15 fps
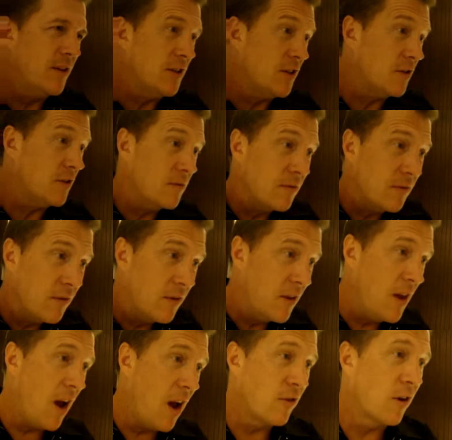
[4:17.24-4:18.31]
this
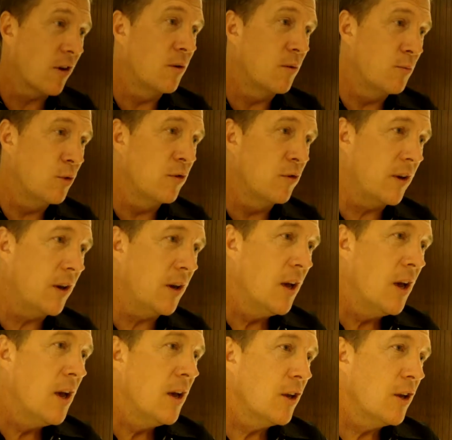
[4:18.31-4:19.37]
theatrical movie?
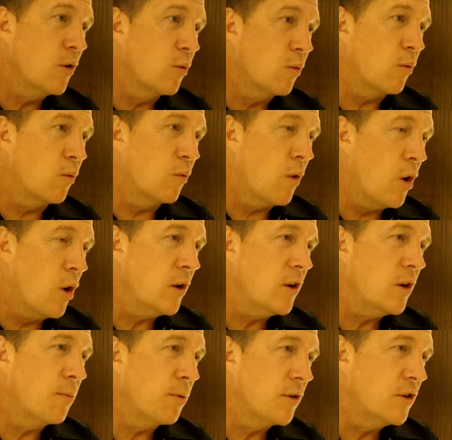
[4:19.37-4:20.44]
You wrote
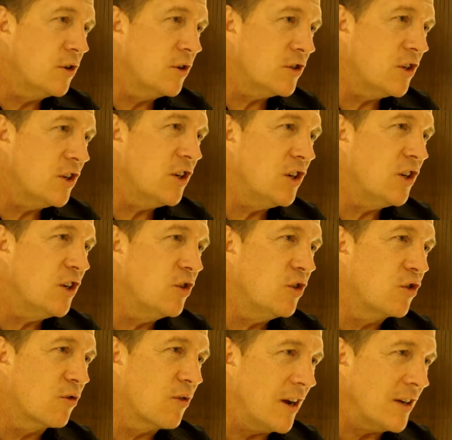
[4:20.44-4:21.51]
it, you produced it, you
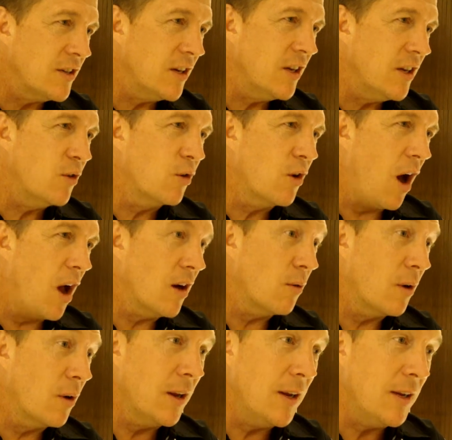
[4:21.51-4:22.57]
directed it, you got it
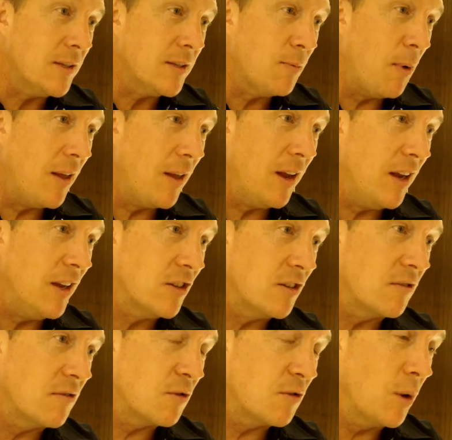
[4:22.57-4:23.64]
released by the age
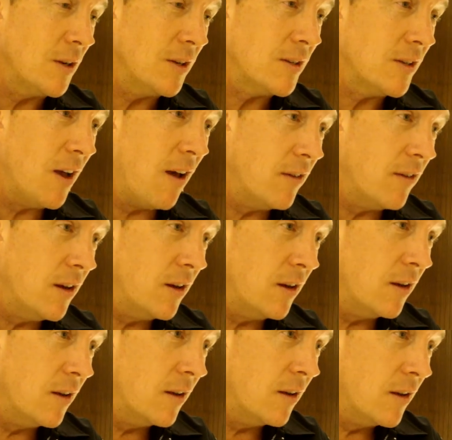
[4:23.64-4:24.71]
of
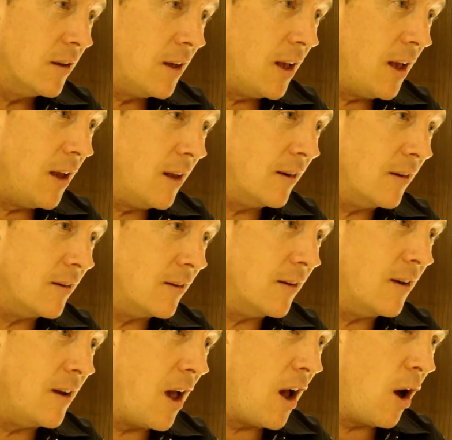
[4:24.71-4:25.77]
27, and
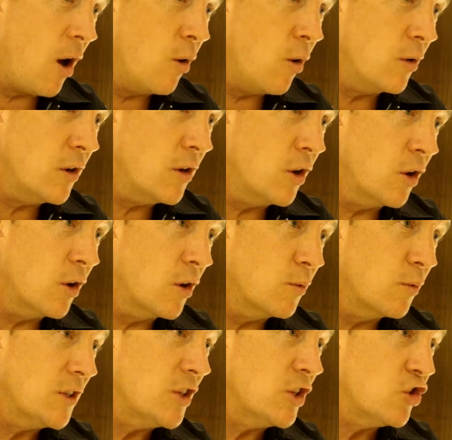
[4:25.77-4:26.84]
now your
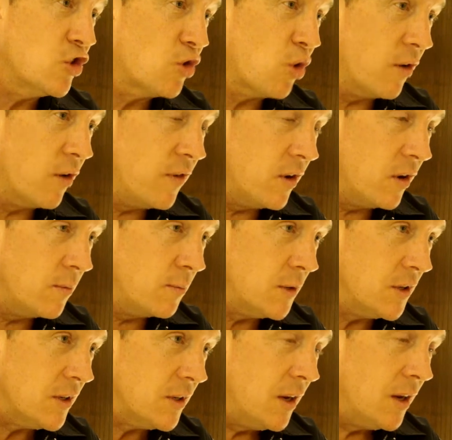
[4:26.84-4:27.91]
recent short film
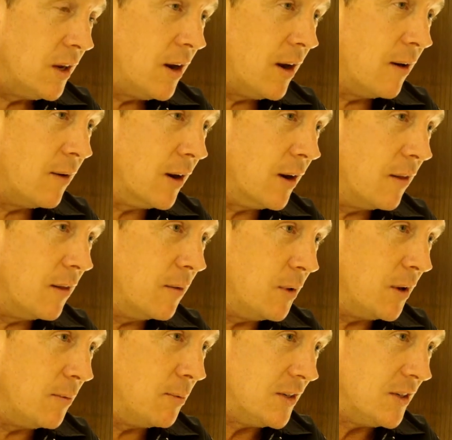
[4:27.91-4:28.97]
is airing on the
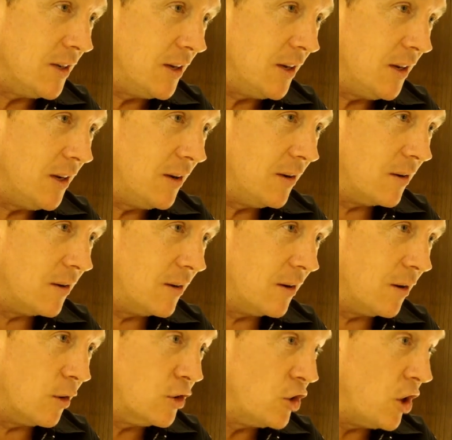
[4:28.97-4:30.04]
BBC
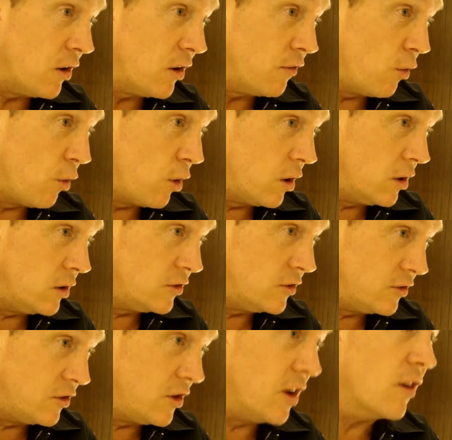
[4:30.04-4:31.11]
or Channel 4.
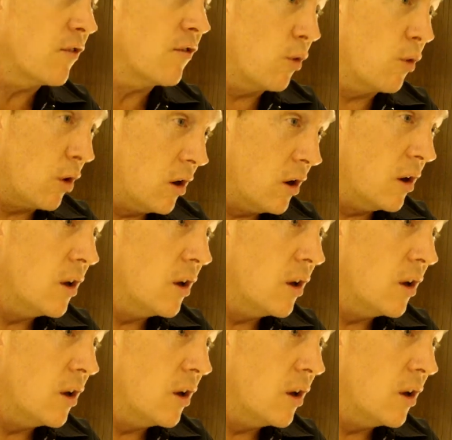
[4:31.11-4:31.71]
Channel 4.